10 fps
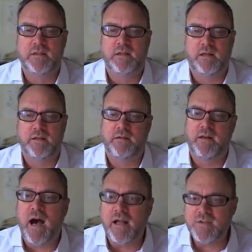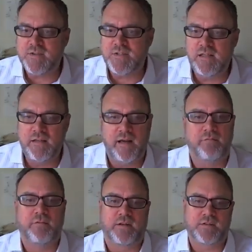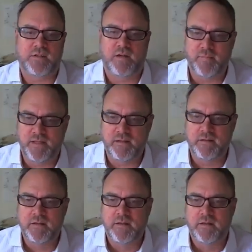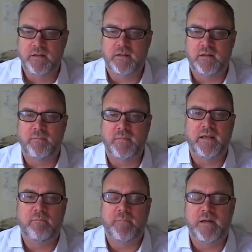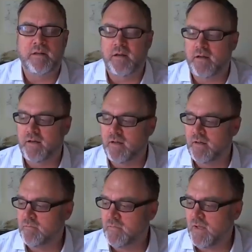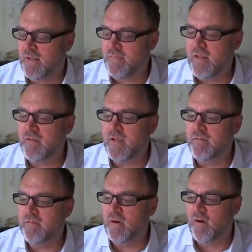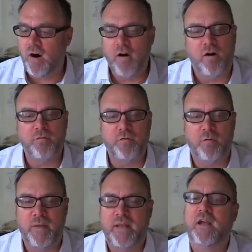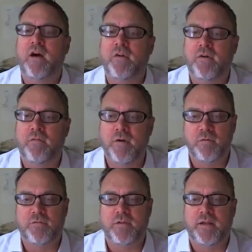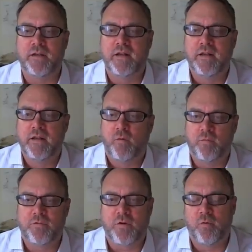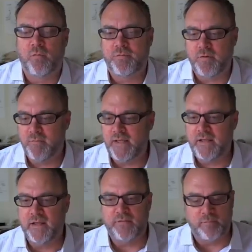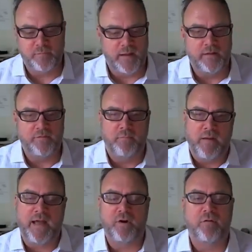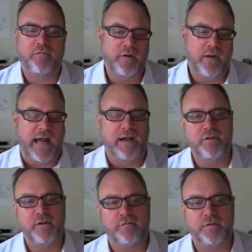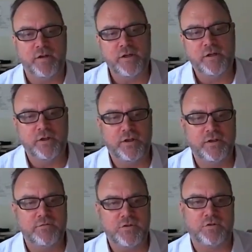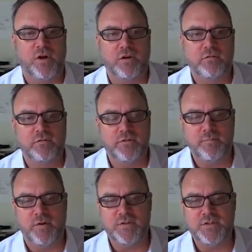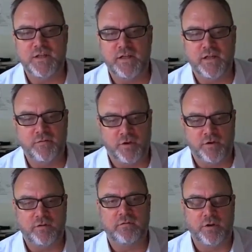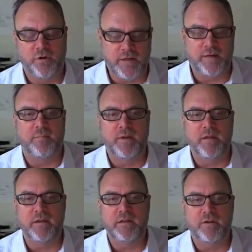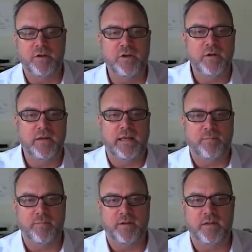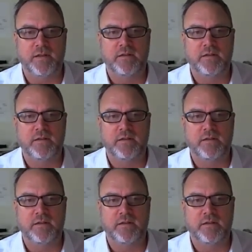And not see Netflix coming. But I think that there are also many other routes. And so to me, it's a matter of having a very good, strong, deep understanding of your capability, your human capability,